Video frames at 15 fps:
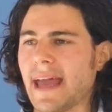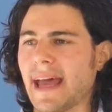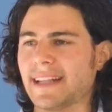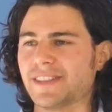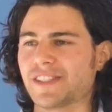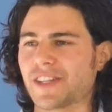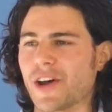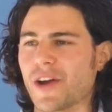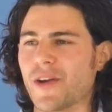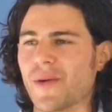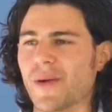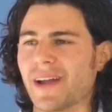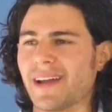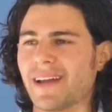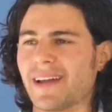And
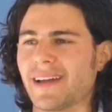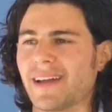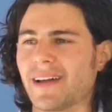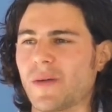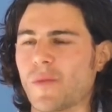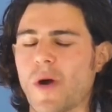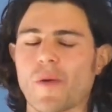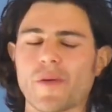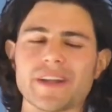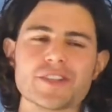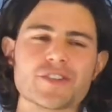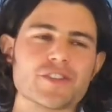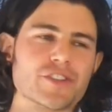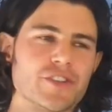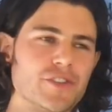so, what we're
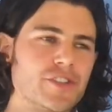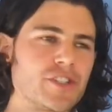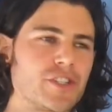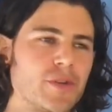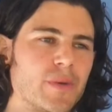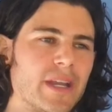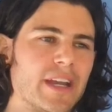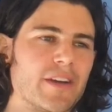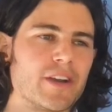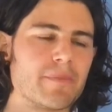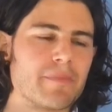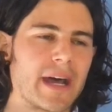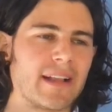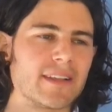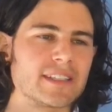introduced to here in
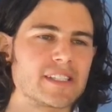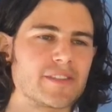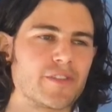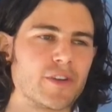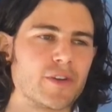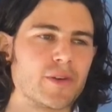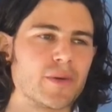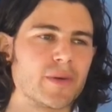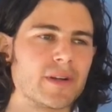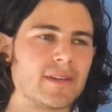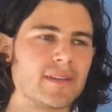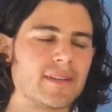Balanced View